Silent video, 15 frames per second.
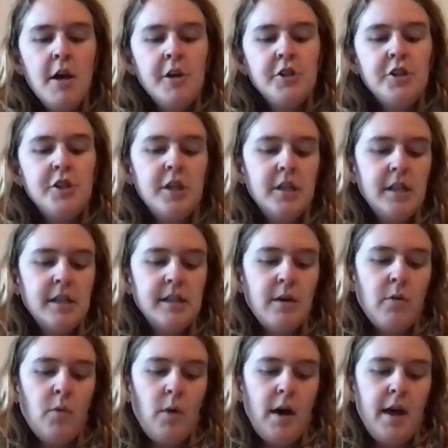she
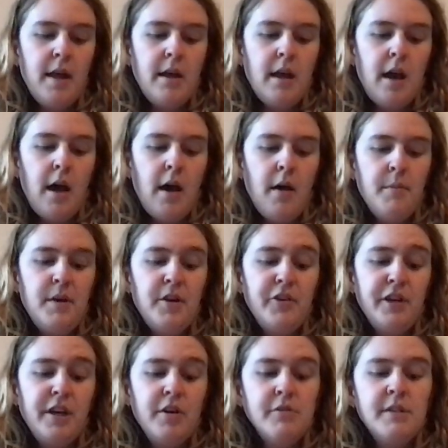doesn't want
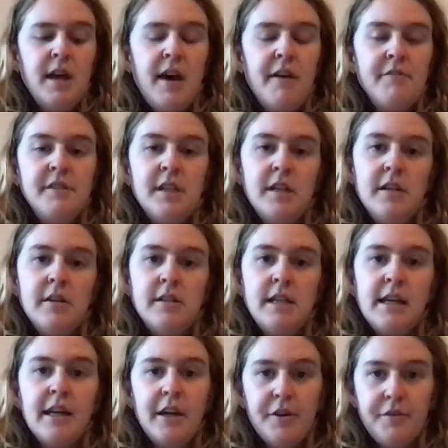Midoriko to have to
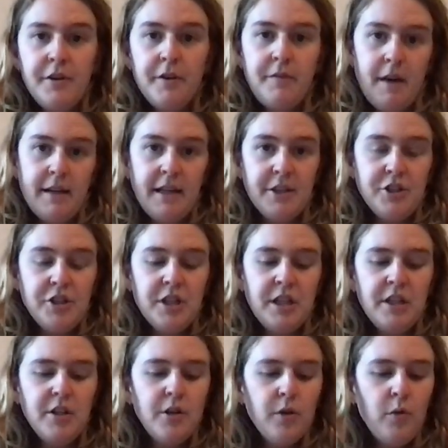take care of her financially
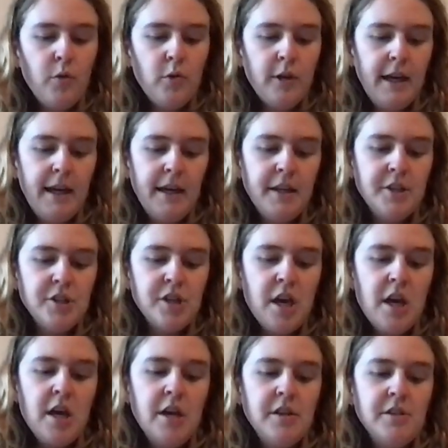in her old age.
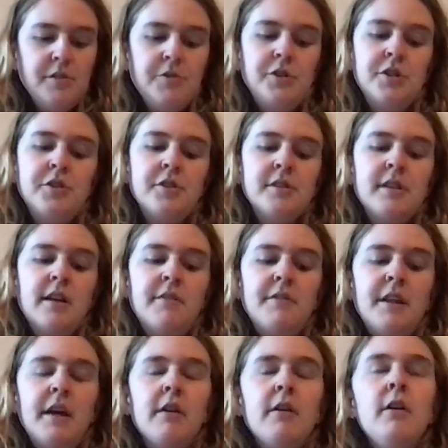So she's just kind of
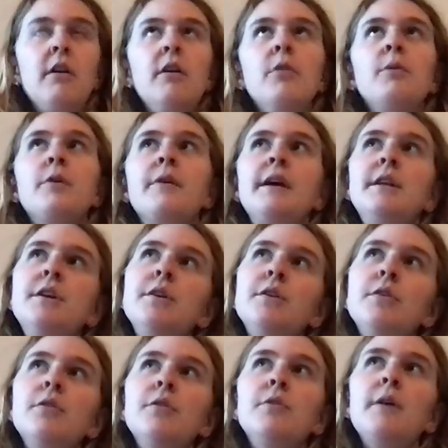like, oh, what do I
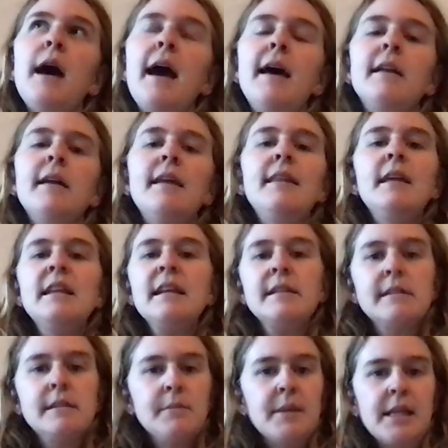do? And I think
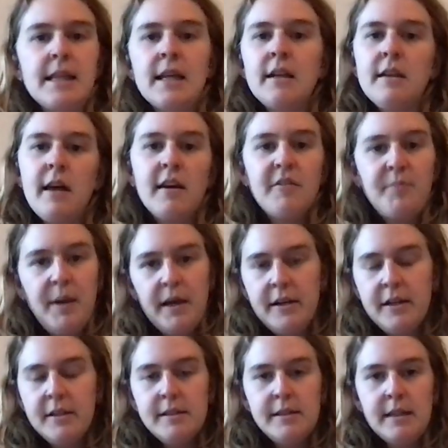that's something that a lot of
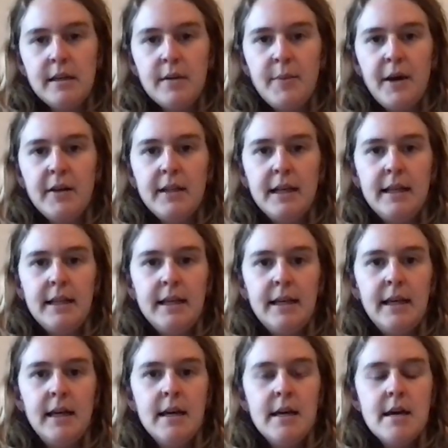parents think about lately.